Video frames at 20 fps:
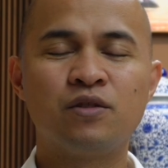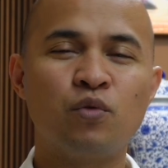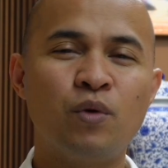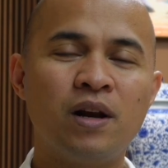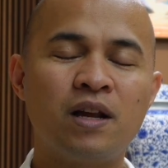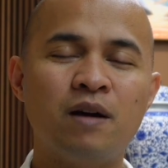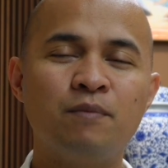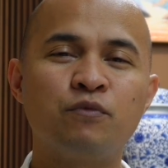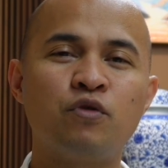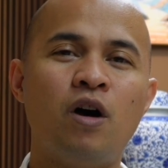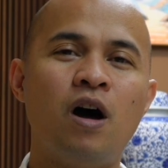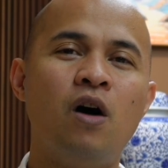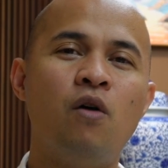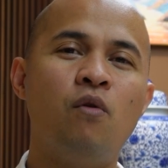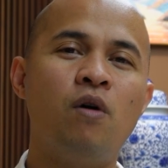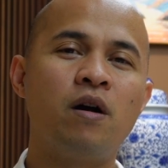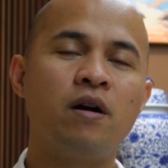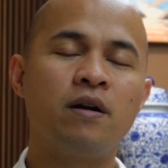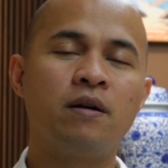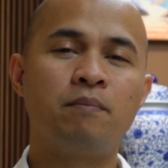Welcome to
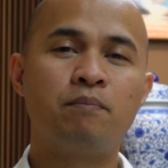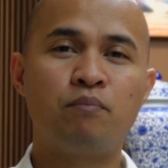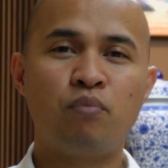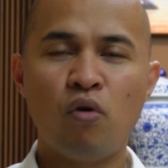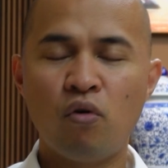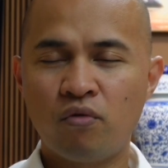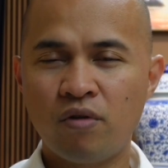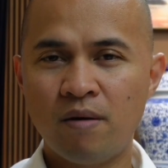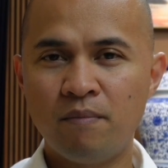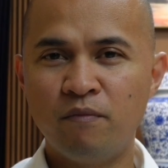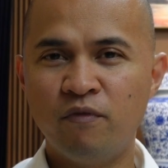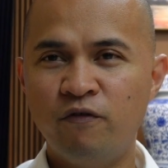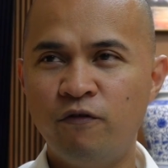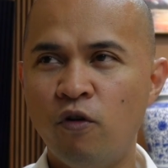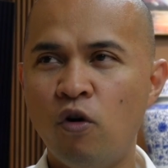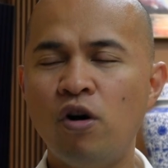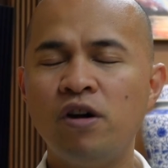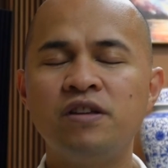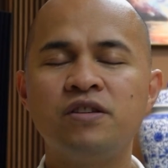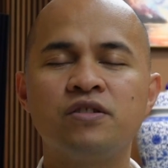our program,
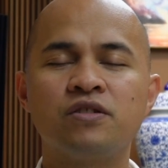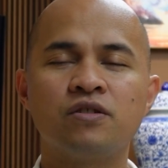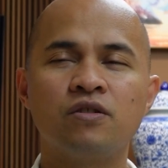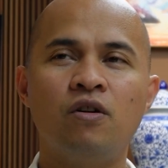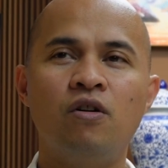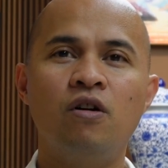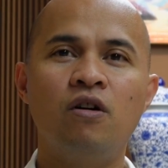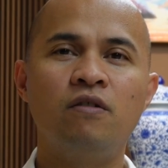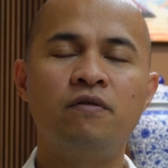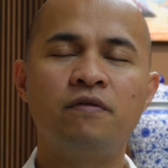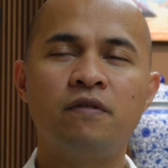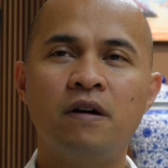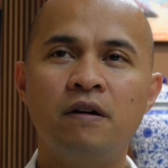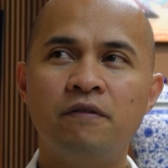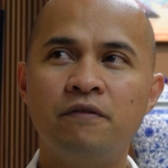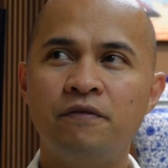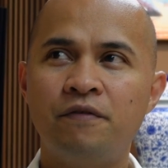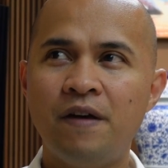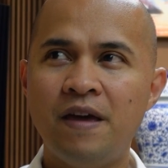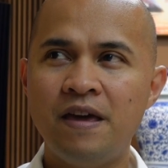Voice of
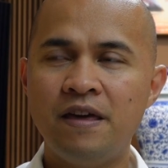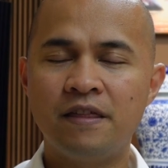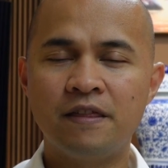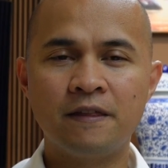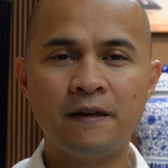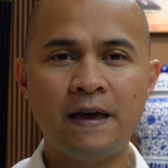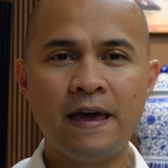Faith.